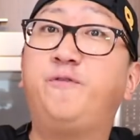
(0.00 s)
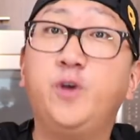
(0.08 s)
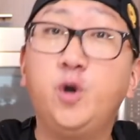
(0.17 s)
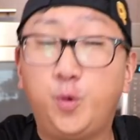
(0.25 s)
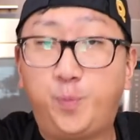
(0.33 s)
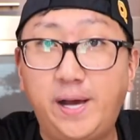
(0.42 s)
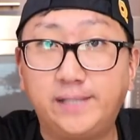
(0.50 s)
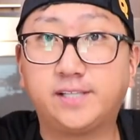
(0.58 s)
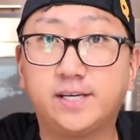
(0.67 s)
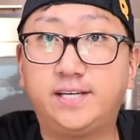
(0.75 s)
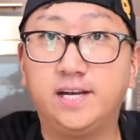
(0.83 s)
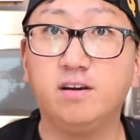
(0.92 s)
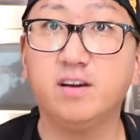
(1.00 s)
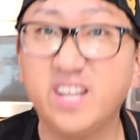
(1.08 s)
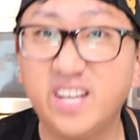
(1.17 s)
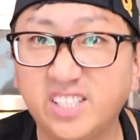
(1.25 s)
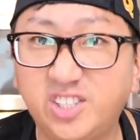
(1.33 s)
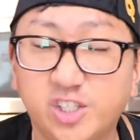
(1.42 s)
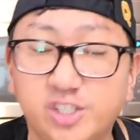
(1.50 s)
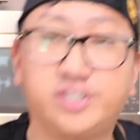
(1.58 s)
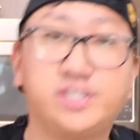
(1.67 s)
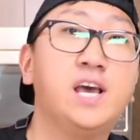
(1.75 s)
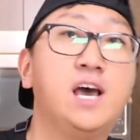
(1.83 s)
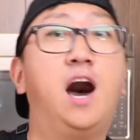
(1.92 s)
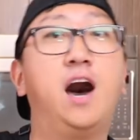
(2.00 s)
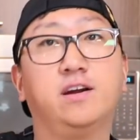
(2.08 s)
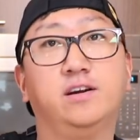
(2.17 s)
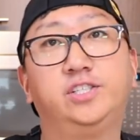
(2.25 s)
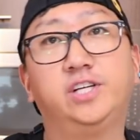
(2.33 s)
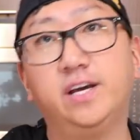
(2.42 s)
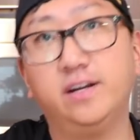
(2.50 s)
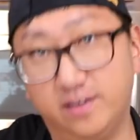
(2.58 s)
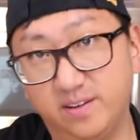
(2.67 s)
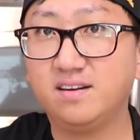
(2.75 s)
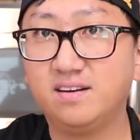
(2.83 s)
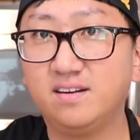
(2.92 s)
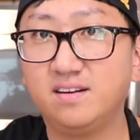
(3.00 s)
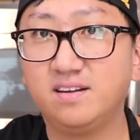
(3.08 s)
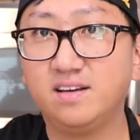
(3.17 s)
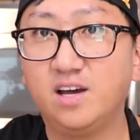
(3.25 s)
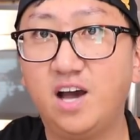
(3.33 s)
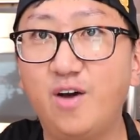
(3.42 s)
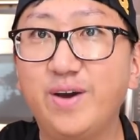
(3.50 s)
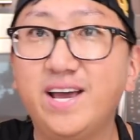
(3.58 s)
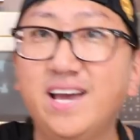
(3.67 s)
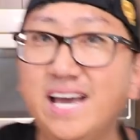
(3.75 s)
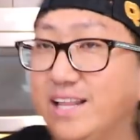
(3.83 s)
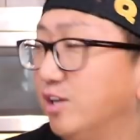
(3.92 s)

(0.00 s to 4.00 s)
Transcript: few pescatarian dishes on our channel. Oh,